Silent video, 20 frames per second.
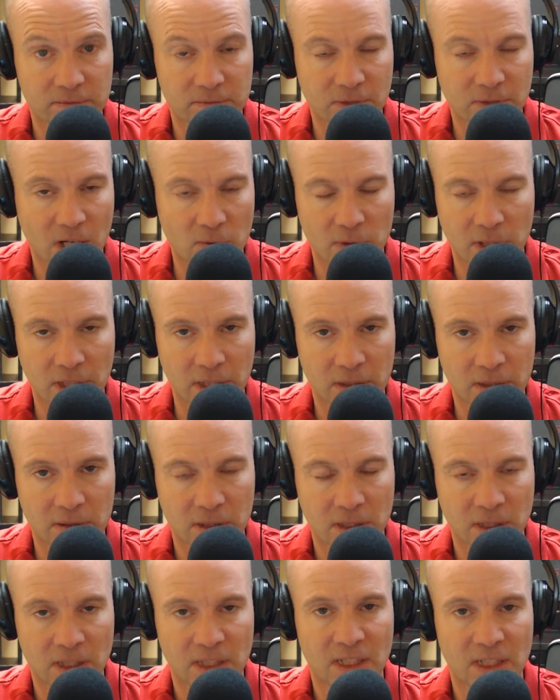Not really.
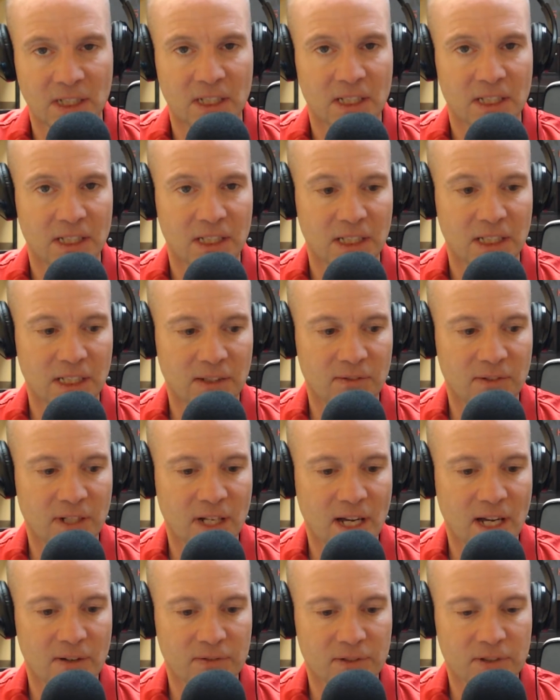Even
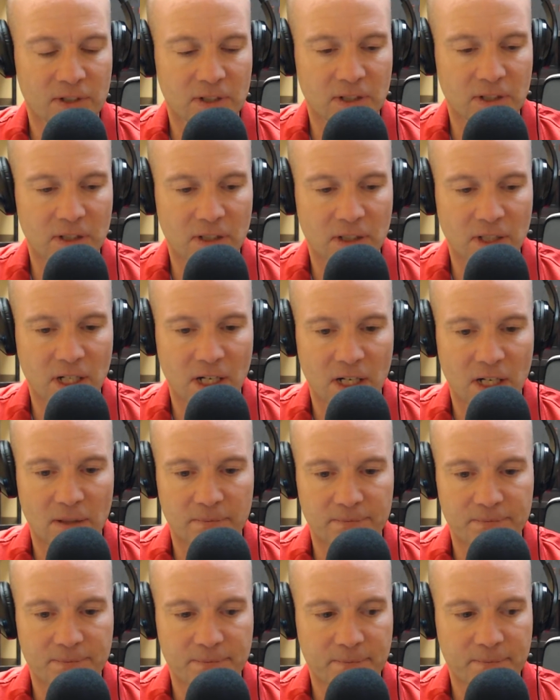after
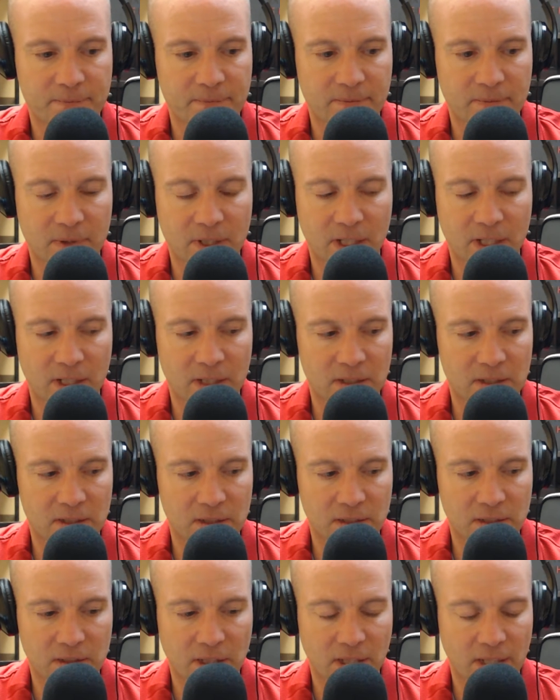
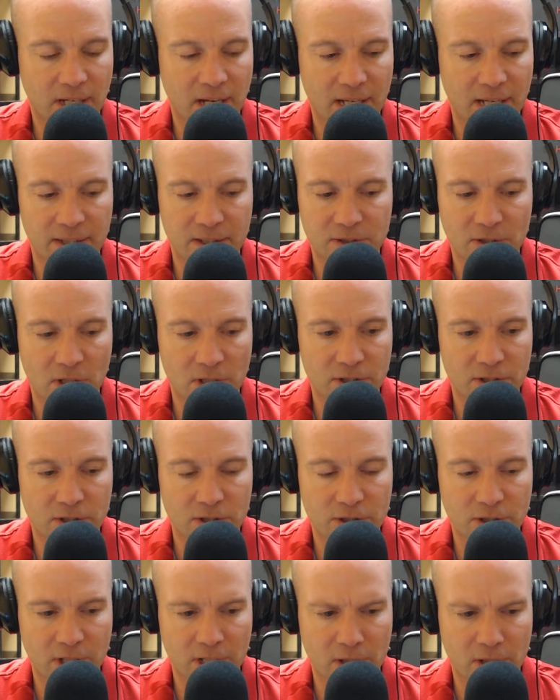I had this heart
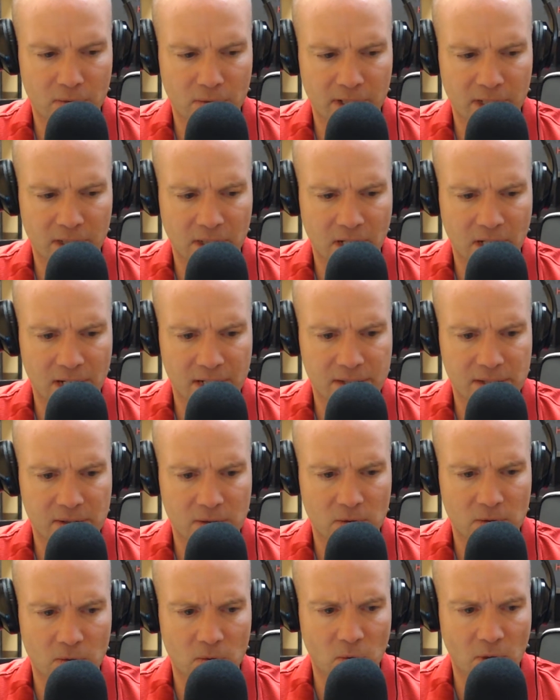surgery and I realized
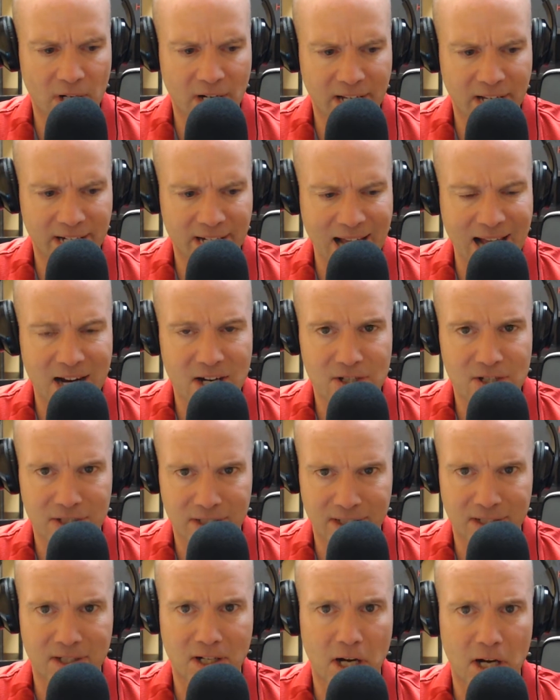what I had
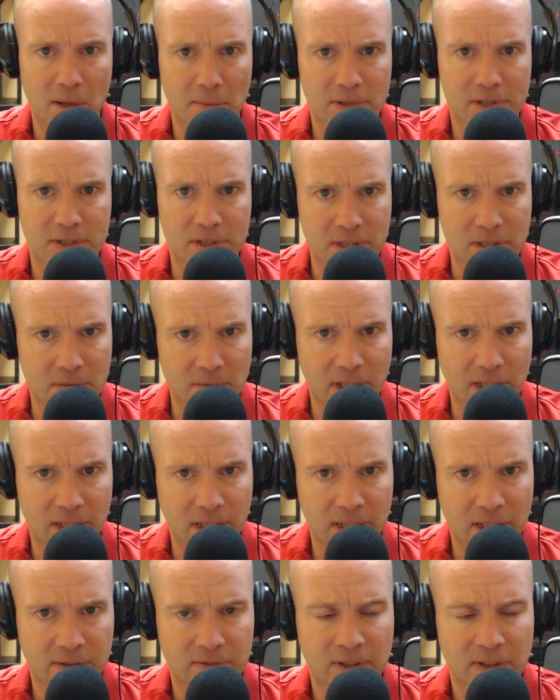actually accomplished in my life.